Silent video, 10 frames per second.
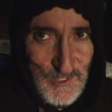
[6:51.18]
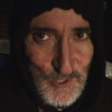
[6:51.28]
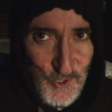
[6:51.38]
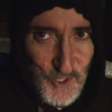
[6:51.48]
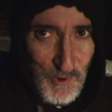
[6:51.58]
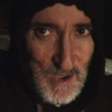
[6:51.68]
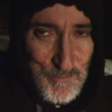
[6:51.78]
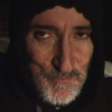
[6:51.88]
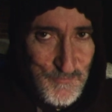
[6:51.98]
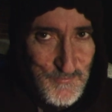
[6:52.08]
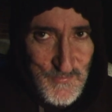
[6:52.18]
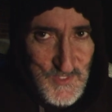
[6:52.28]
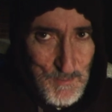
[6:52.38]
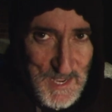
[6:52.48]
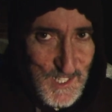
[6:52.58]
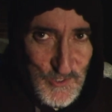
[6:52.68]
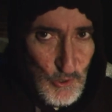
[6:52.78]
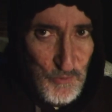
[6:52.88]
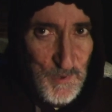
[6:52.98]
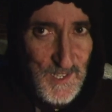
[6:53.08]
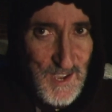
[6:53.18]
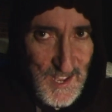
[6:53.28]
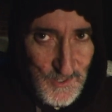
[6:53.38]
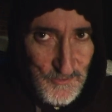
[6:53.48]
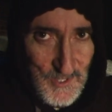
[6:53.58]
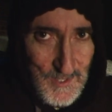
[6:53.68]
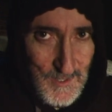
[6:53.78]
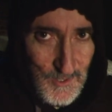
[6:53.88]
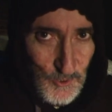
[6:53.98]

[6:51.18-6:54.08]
a little shrub to make a toothpick out of.